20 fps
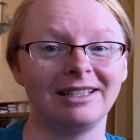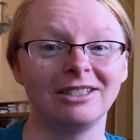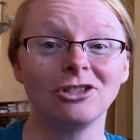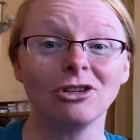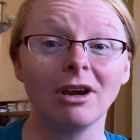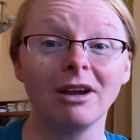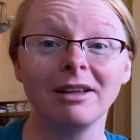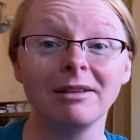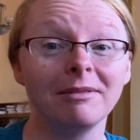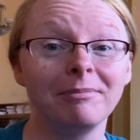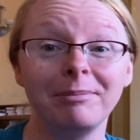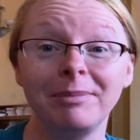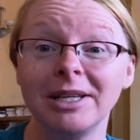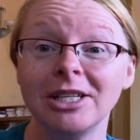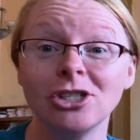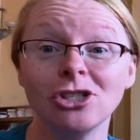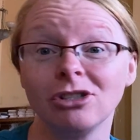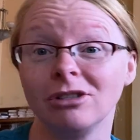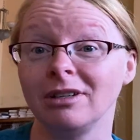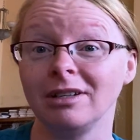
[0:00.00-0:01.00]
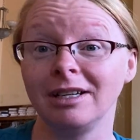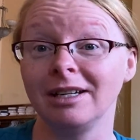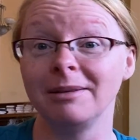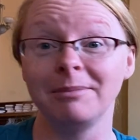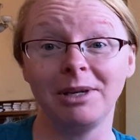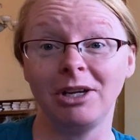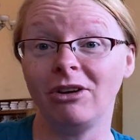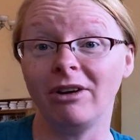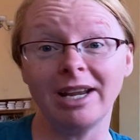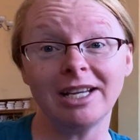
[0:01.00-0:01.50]
Draw a picture. It'll
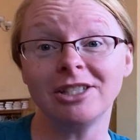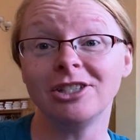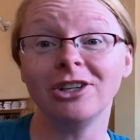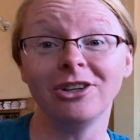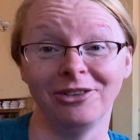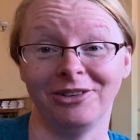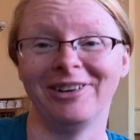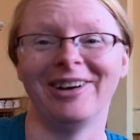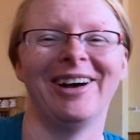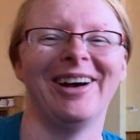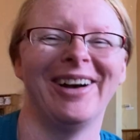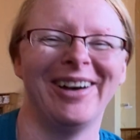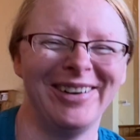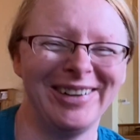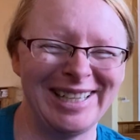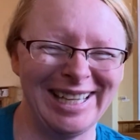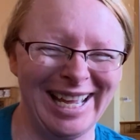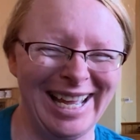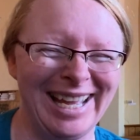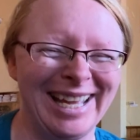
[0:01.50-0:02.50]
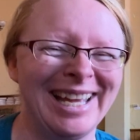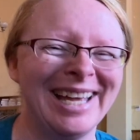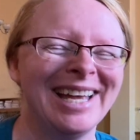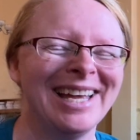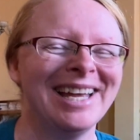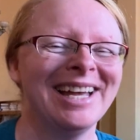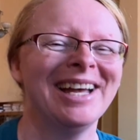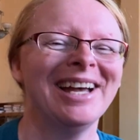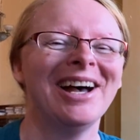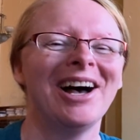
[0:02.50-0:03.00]
be great too. Okay.
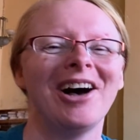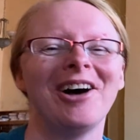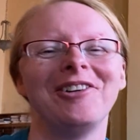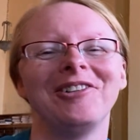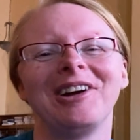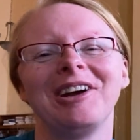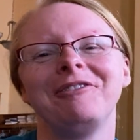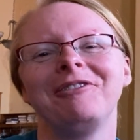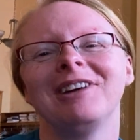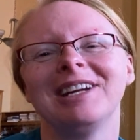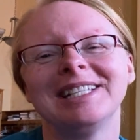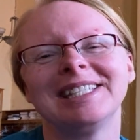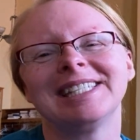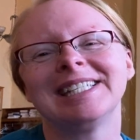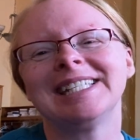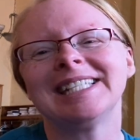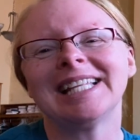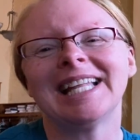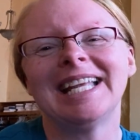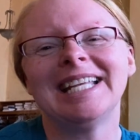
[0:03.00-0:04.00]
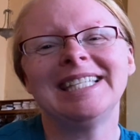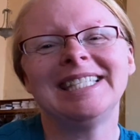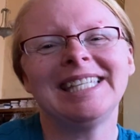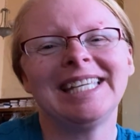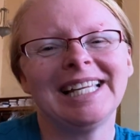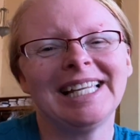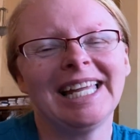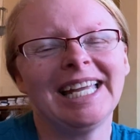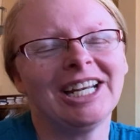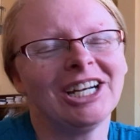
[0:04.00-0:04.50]
All right, friends. Until I
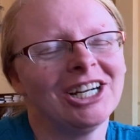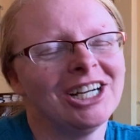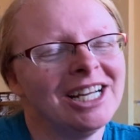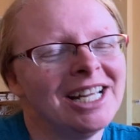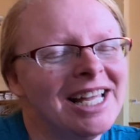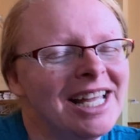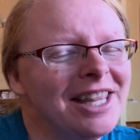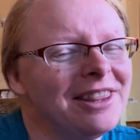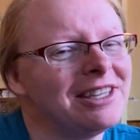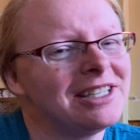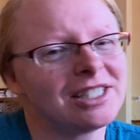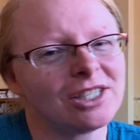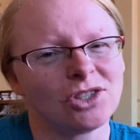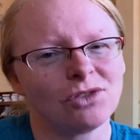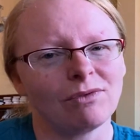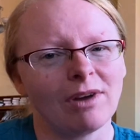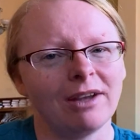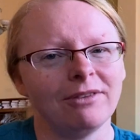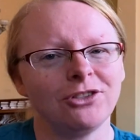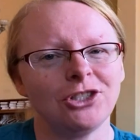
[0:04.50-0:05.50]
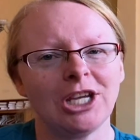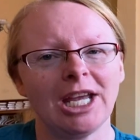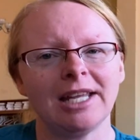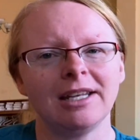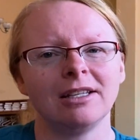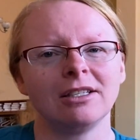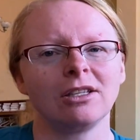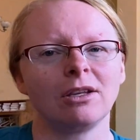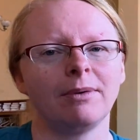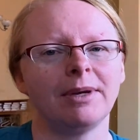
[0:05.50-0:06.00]
see you later, this is Rev
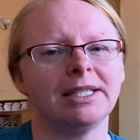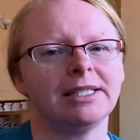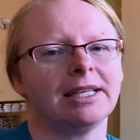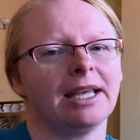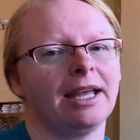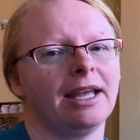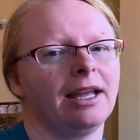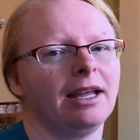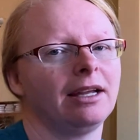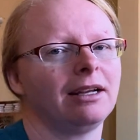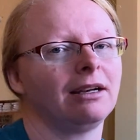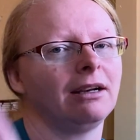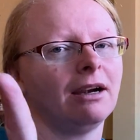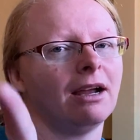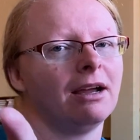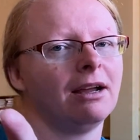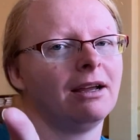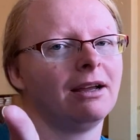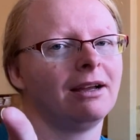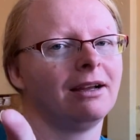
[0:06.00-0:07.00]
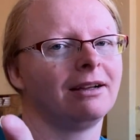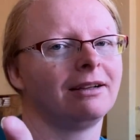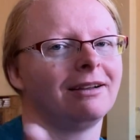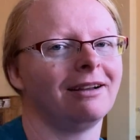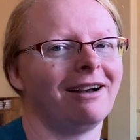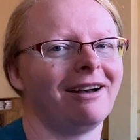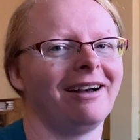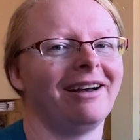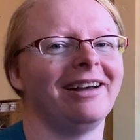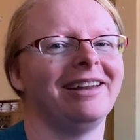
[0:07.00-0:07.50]
Jan, as always, saying,
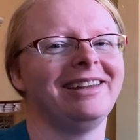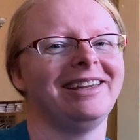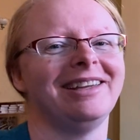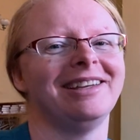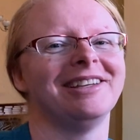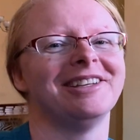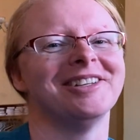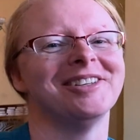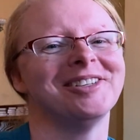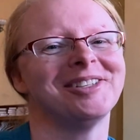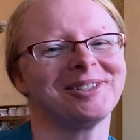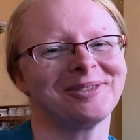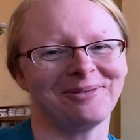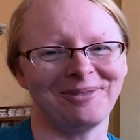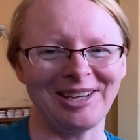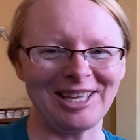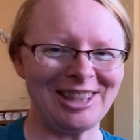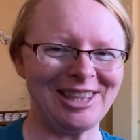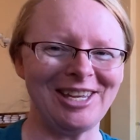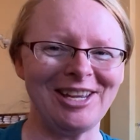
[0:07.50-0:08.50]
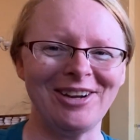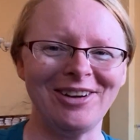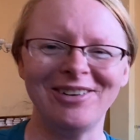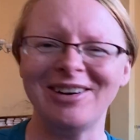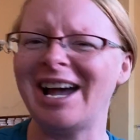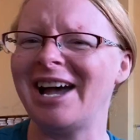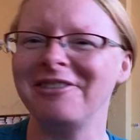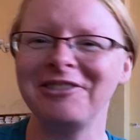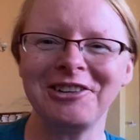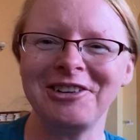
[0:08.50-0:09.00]
God is with you.
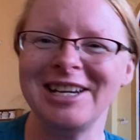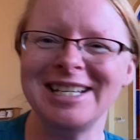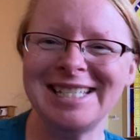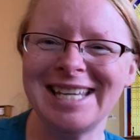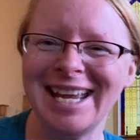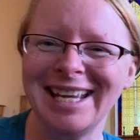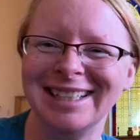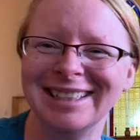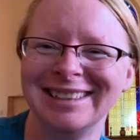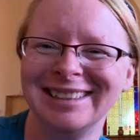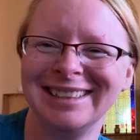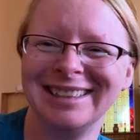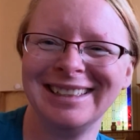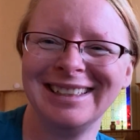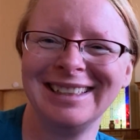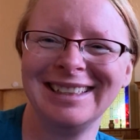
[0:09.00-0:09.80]
Have a great day.